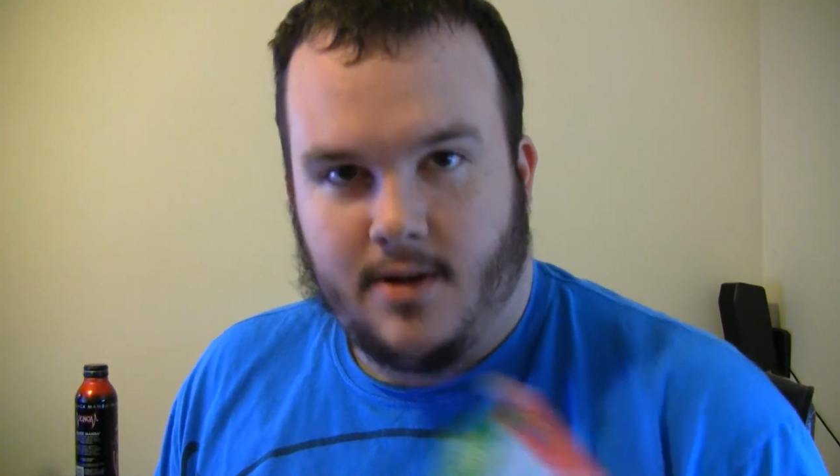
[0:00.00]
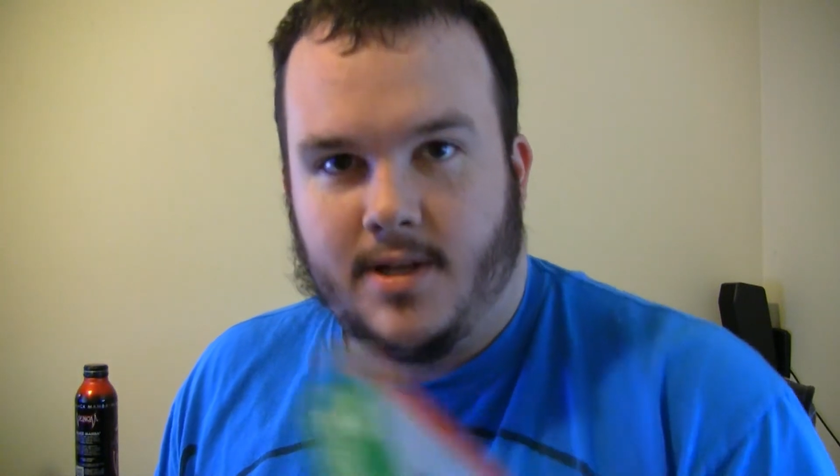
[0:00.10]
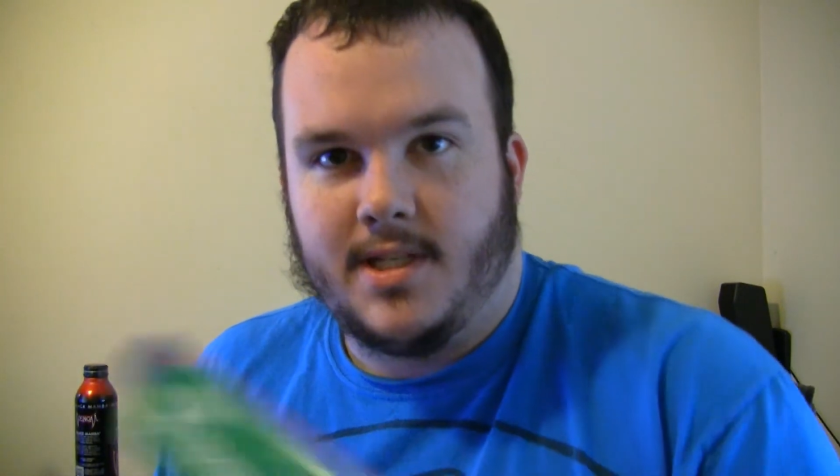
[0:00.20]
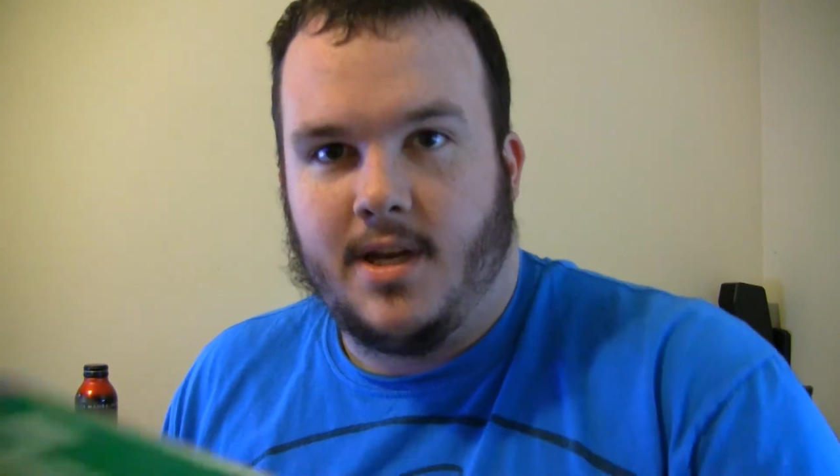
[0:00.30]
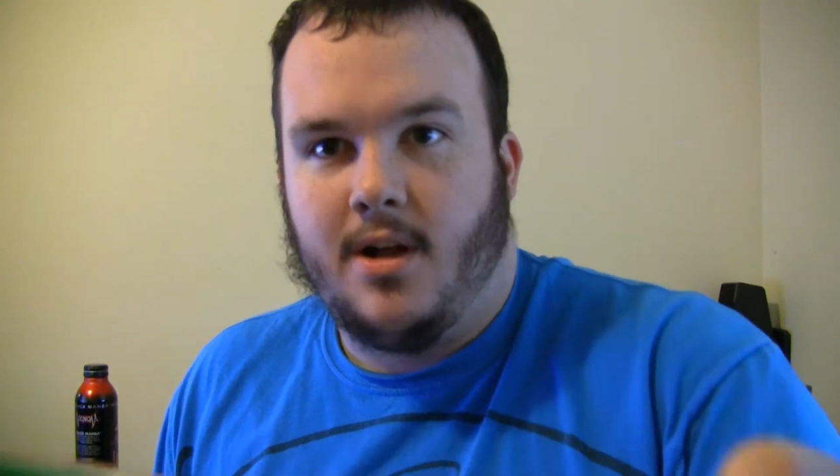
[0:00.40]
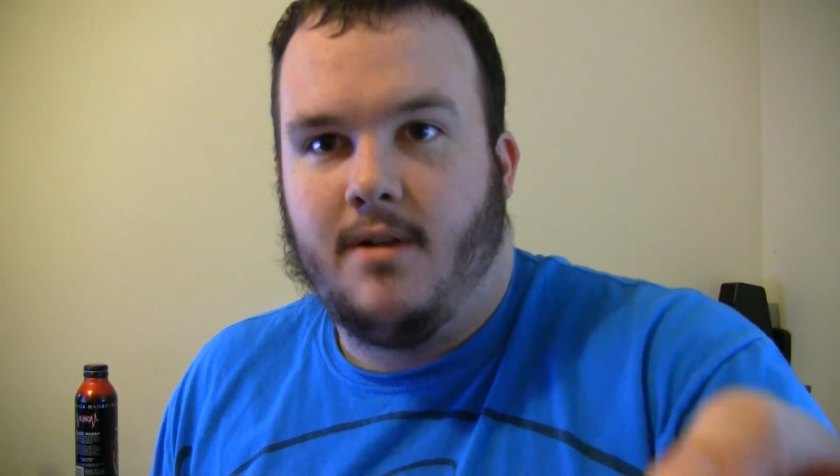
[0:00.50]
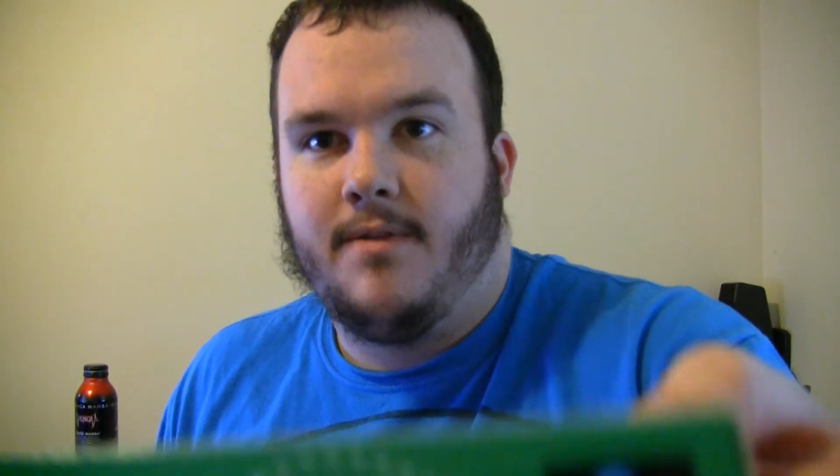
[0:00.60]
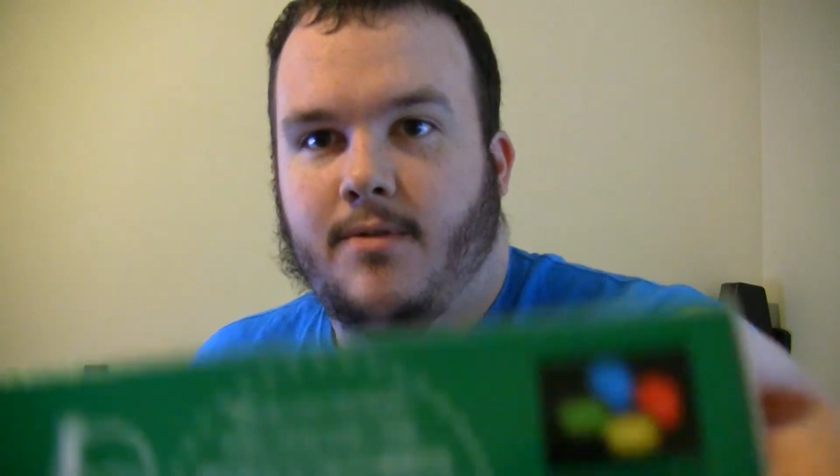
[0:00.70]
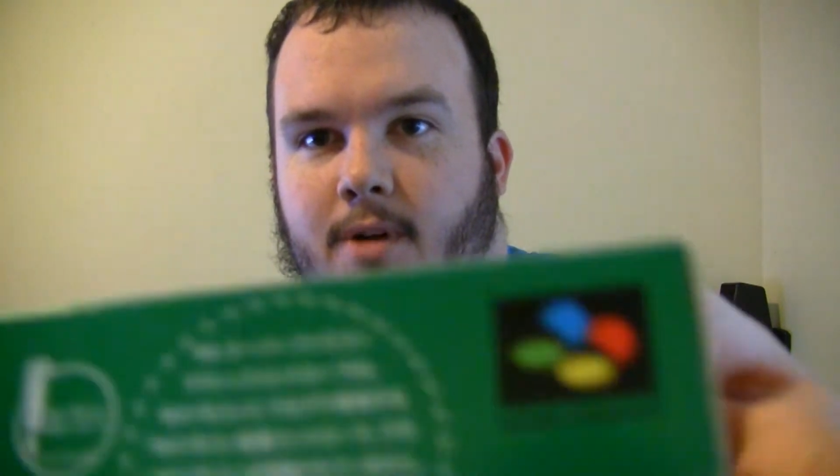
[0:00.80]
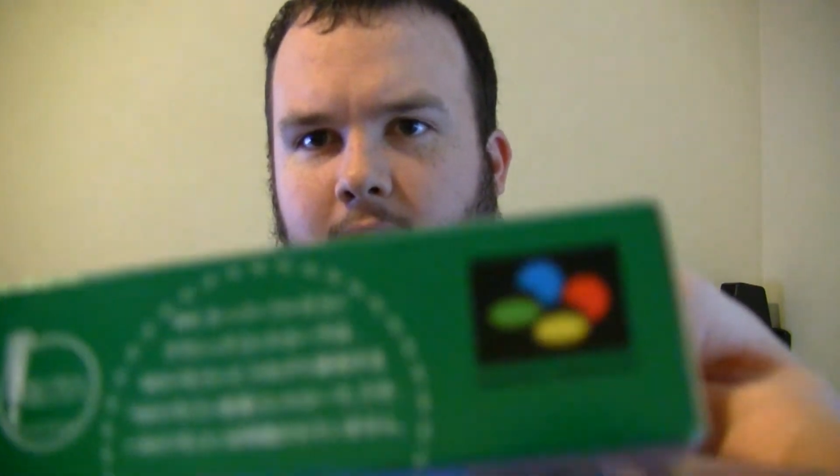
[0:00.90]
You can see all of
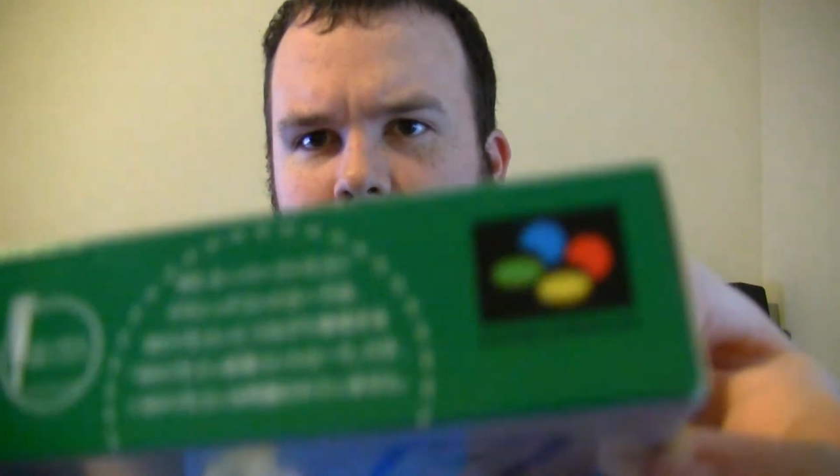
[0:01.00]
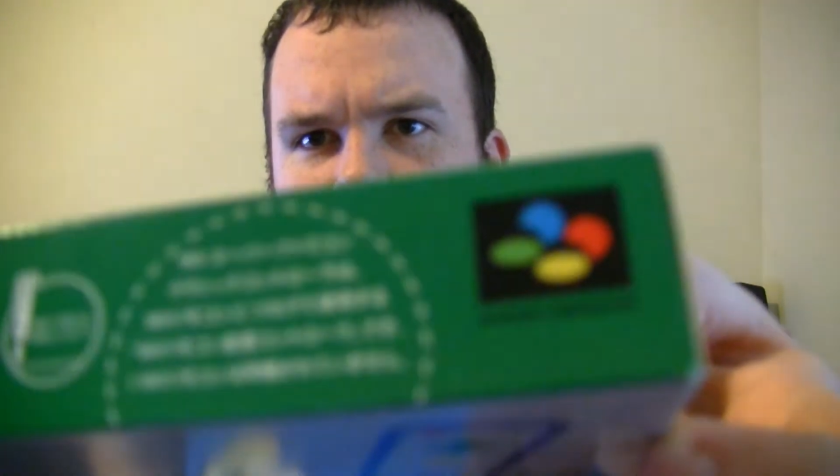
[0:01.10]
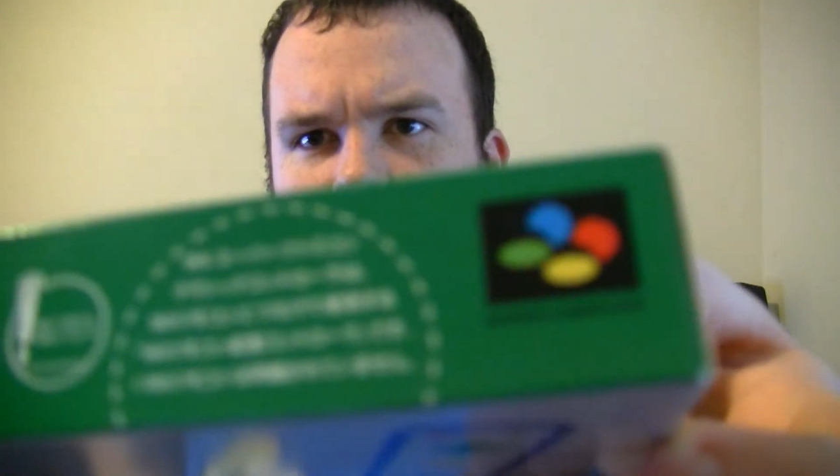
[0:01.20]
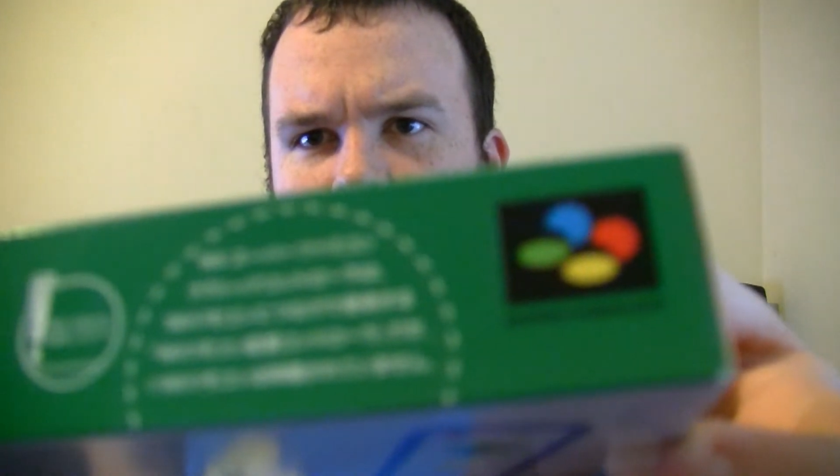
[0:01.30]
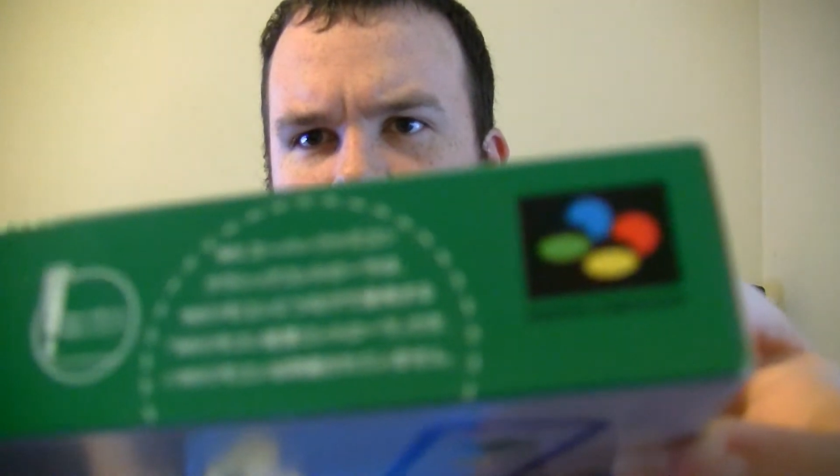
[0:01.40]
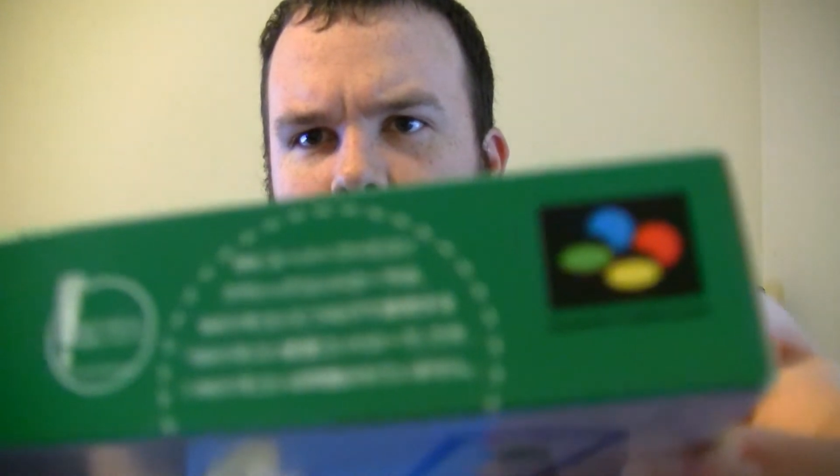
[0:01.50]
the writing,